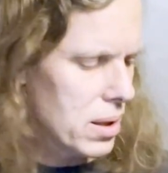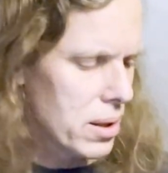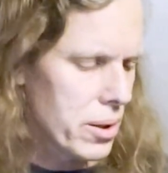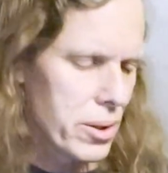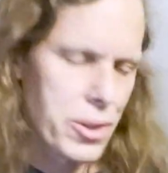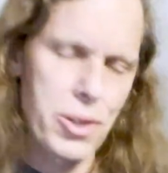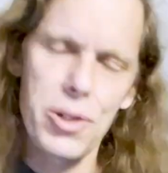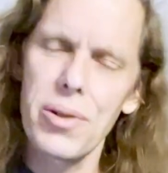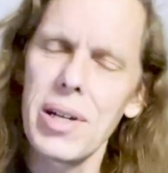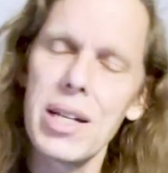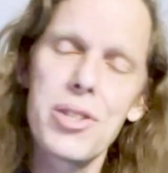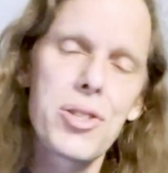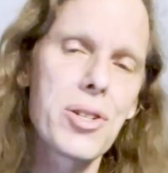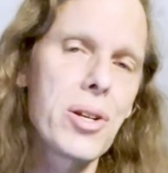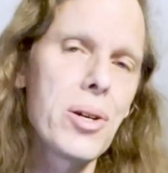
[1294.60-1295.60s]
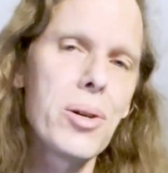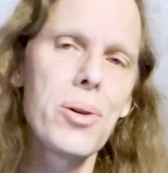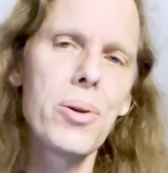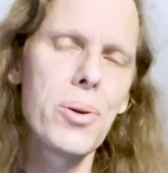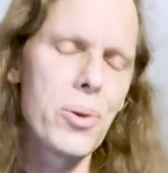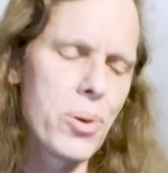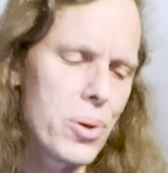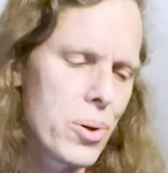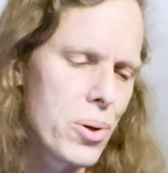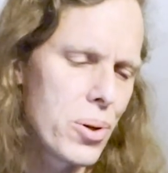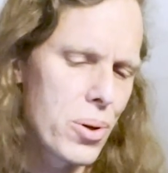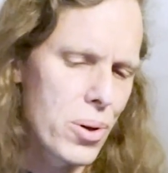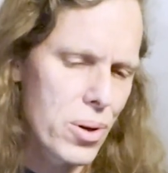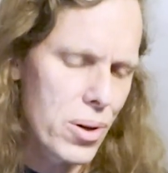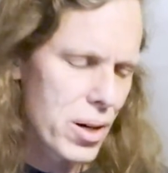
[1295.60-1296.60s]
or treat you
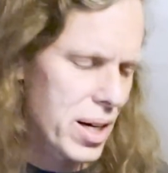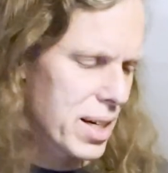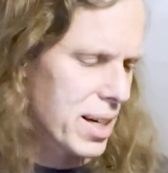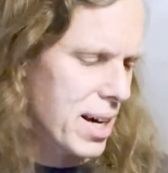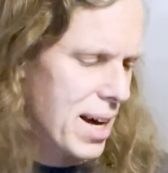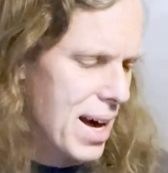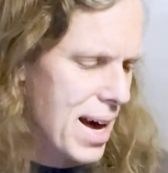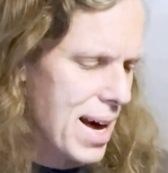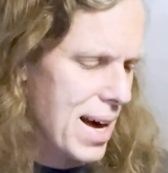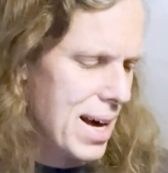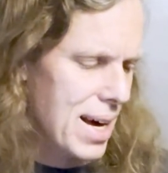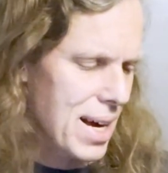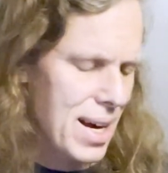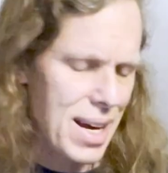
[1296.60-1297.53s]
unkind.